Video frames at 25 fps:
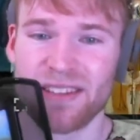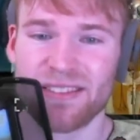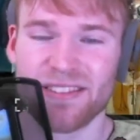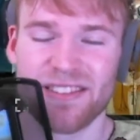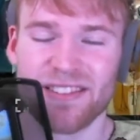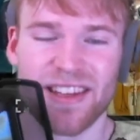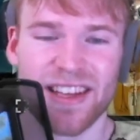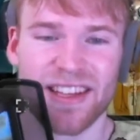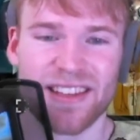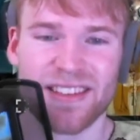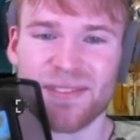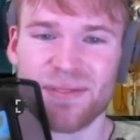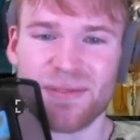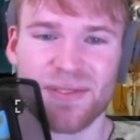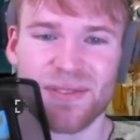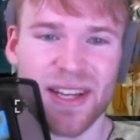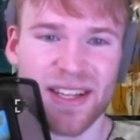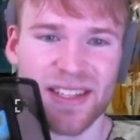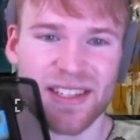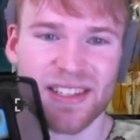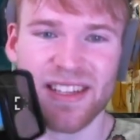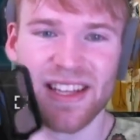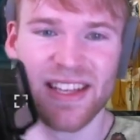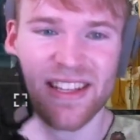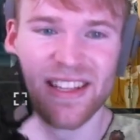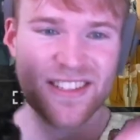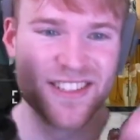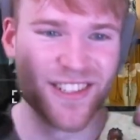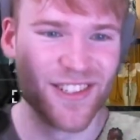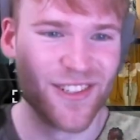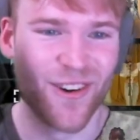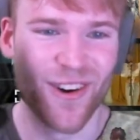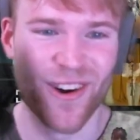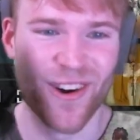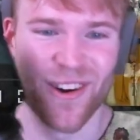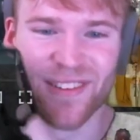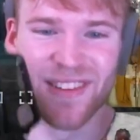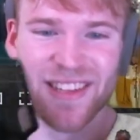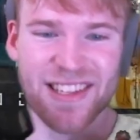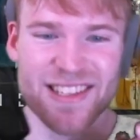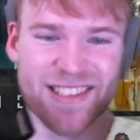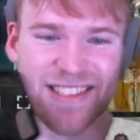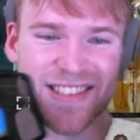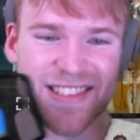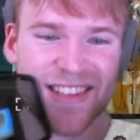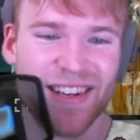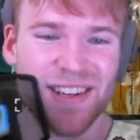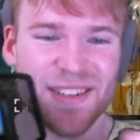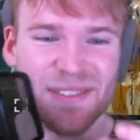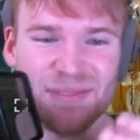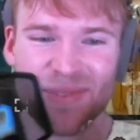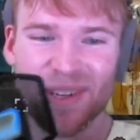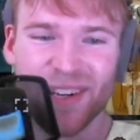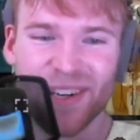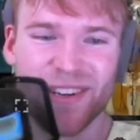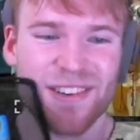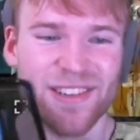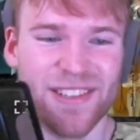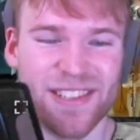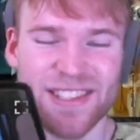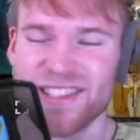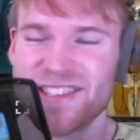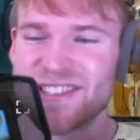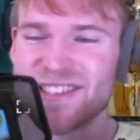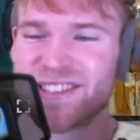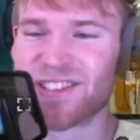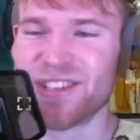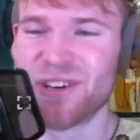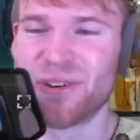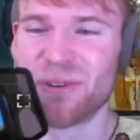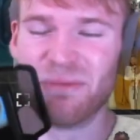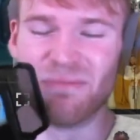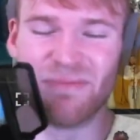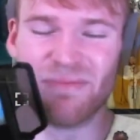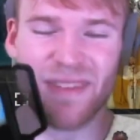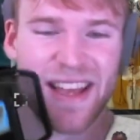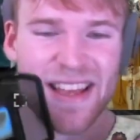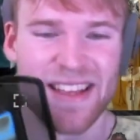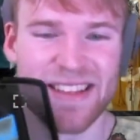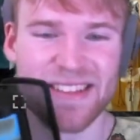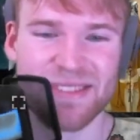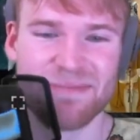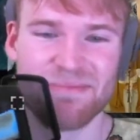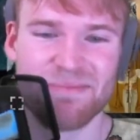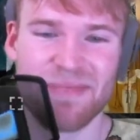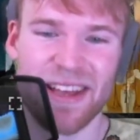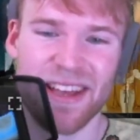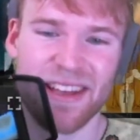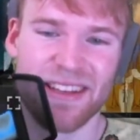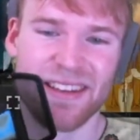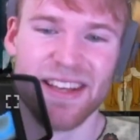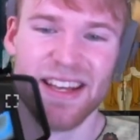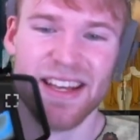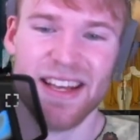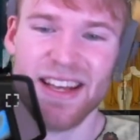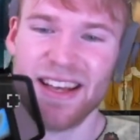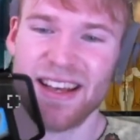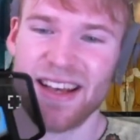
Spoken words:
And like the fact that they do all this stuff, bro, is just so amazing, man.